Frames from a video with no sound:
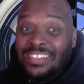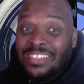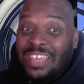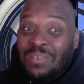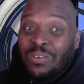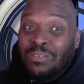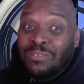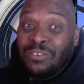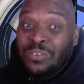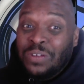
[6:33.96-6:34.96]
they weren't
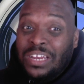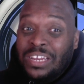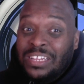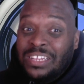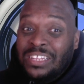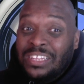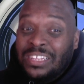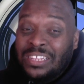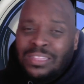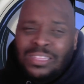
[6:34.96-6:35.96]
created
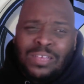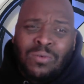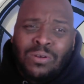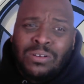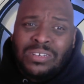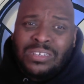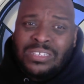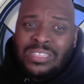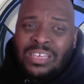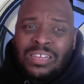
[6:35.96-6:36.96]
they, weren't
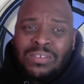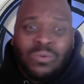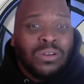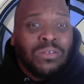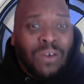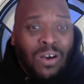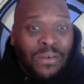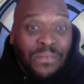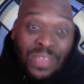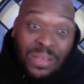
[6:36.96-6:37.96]
they didn't were
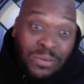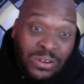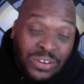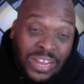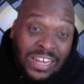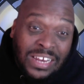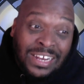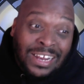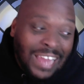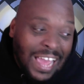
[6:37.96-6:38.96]
involved. They were created in
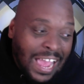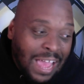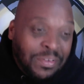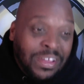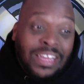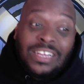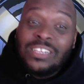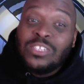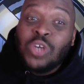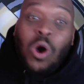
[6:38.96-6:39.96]
a lab.
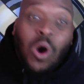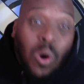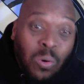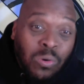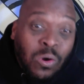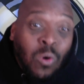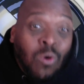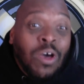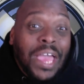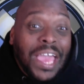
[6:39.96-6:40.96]
Total
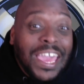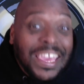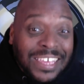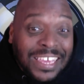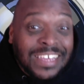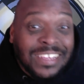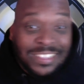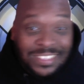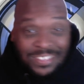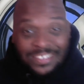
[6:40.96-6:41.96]

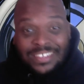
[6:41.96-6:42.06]
aliens.